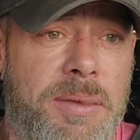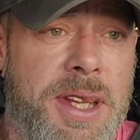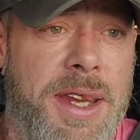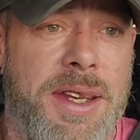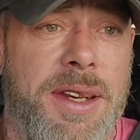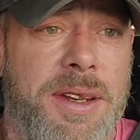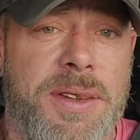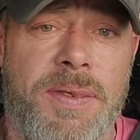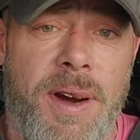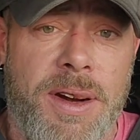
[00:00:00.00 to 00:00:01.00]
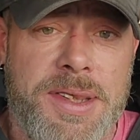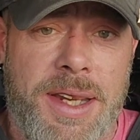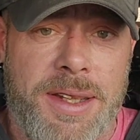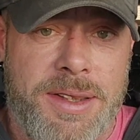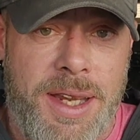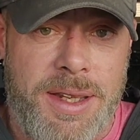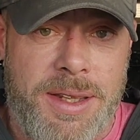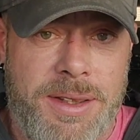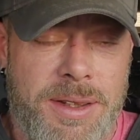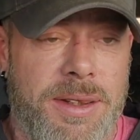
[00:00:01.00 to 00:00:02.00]
I'm taking it as far as I could take
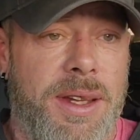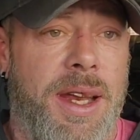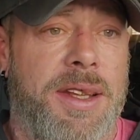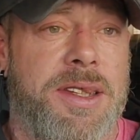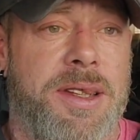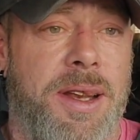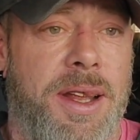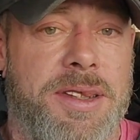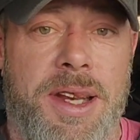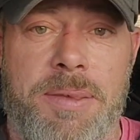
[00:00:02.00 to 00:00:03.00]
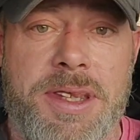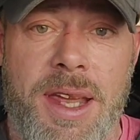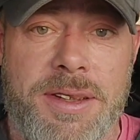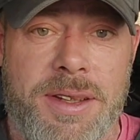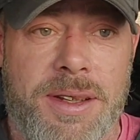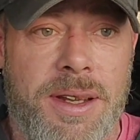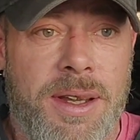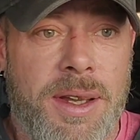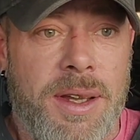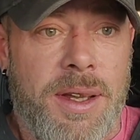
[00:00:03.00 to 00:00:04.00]
it, and it's an obsession.
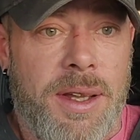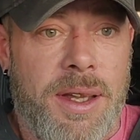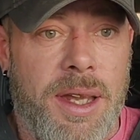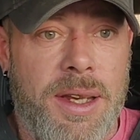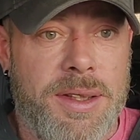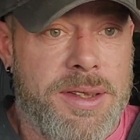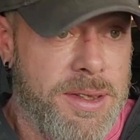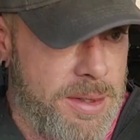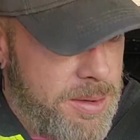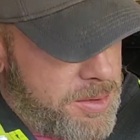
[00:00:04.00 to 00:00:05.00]
And it's